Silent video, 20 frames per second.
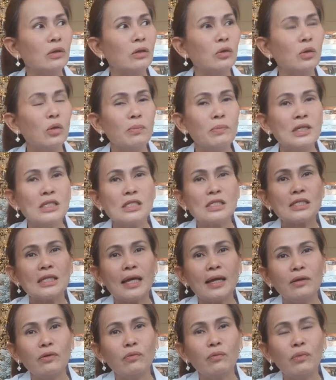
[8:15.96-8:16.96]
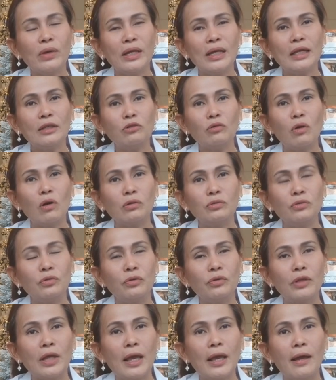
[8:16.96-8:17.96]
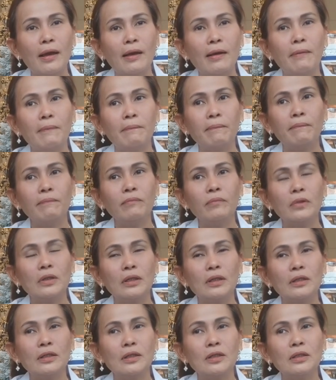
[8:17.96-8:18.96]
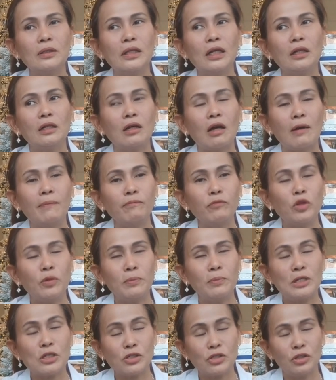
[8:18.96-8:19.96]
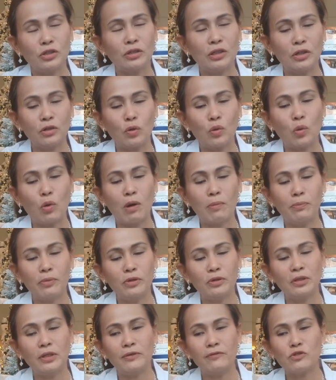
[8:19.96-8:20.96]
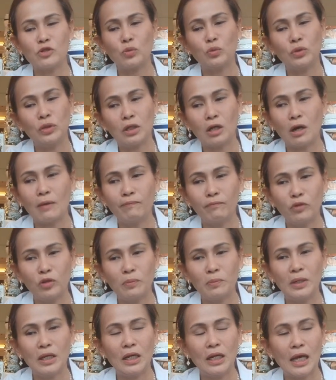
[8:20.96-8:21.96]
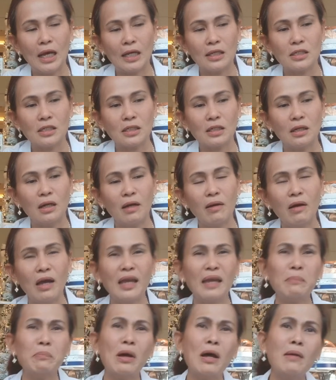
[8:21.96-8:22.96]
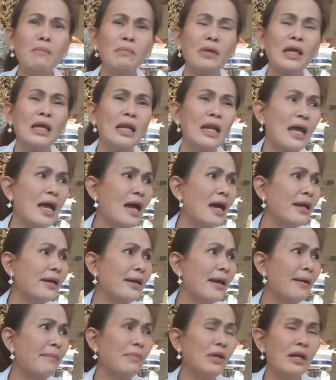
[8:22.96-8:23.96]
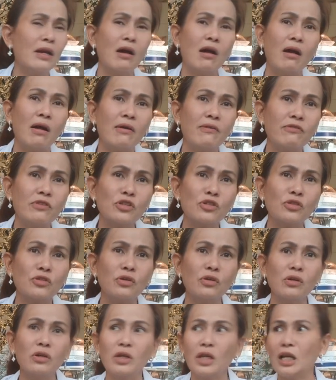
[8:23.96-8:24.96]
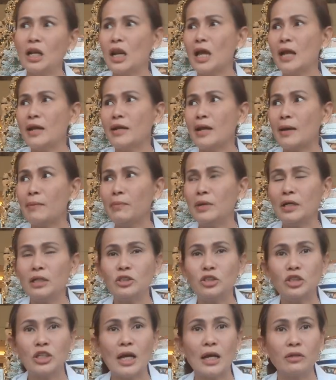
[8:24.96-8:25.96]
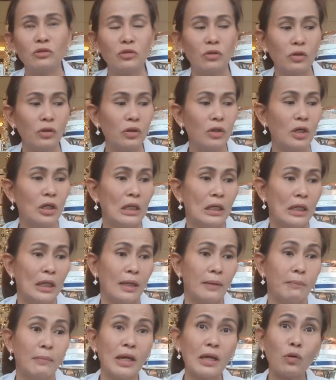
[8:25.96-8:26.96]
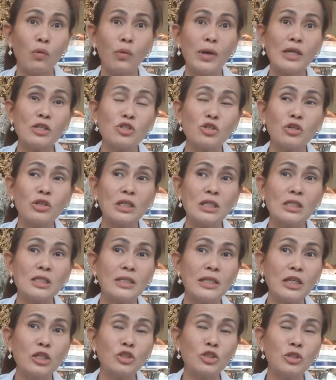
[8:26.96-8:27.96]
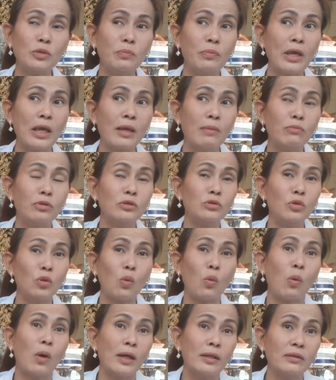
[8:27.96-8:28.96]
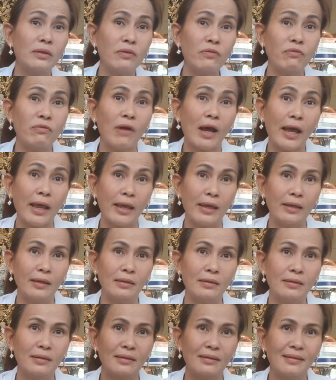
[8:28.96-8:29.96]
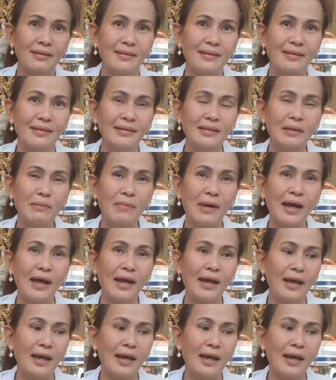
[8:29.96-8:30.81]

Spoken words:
kuminsan when I talk to them, they'll come to me, certain cooperatives would come to me and ask, ay ma'am, kailangan namin ng harvester, kailangan namin ng tractor. My question is, they should be able to quantify, diba?